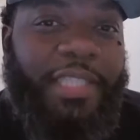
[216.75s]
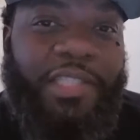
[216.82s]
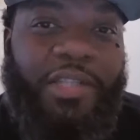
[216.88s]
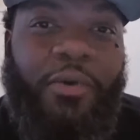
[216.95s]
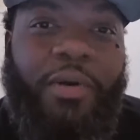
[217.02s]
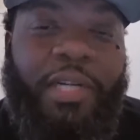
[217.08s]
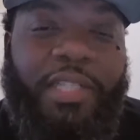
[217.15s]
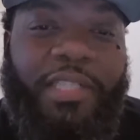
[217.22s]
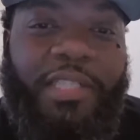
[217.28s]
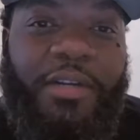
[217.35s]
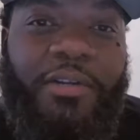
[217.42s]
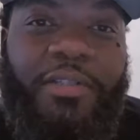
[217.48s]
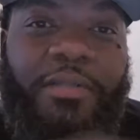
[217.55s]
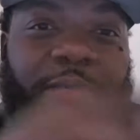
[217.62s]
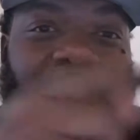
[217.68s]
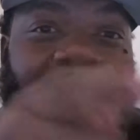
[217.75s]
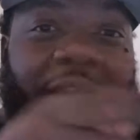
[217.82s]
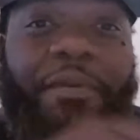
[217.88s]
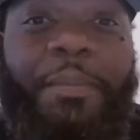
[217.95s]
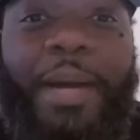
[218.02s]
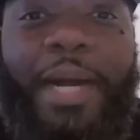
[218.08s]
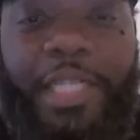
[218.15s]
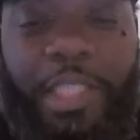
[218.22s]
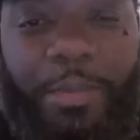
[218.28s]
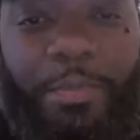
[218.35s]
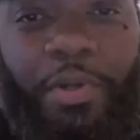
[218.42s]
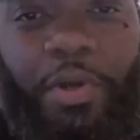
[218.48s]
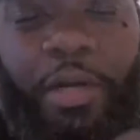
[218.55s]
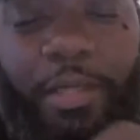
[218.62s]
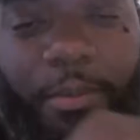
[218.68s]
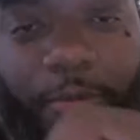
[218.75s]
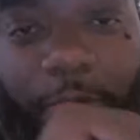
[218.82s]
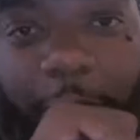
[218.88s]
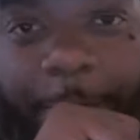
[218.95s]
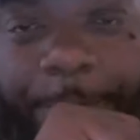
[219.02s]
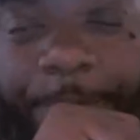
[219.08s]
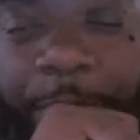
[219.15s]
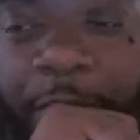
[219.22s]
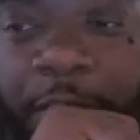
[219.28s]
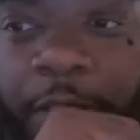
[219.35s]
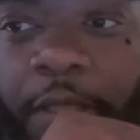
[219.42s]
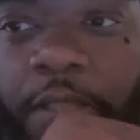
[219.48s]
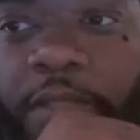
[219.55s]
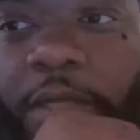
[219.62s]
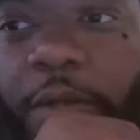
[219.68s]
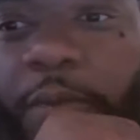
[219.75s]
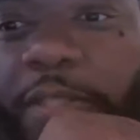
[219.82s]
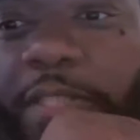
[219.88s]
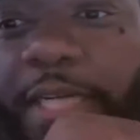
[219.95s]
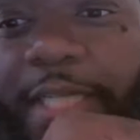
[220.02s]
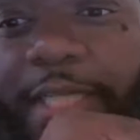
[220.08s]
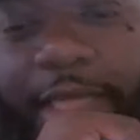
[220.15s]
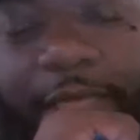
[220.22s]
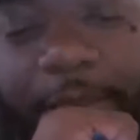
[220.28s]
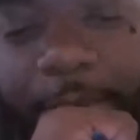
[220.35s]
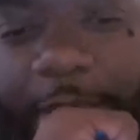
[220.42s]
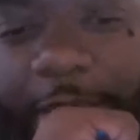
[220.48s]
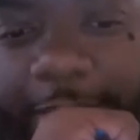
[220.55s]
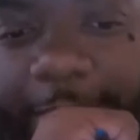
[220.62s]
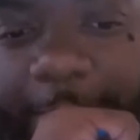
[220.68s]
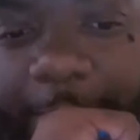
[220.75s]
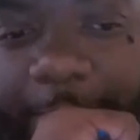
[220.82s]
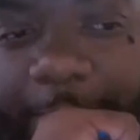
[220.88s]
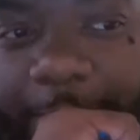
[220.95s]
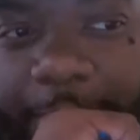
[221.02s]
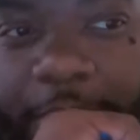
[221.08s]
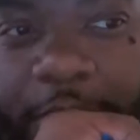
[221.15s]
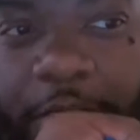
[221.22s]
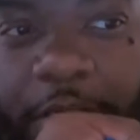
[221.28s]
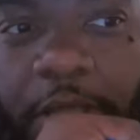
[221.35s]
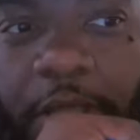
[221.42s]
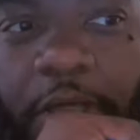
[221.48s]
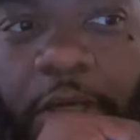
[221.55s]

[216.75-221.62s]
but they're just going in circles, but everybody's applauding them, right? So I want y'all to think about something.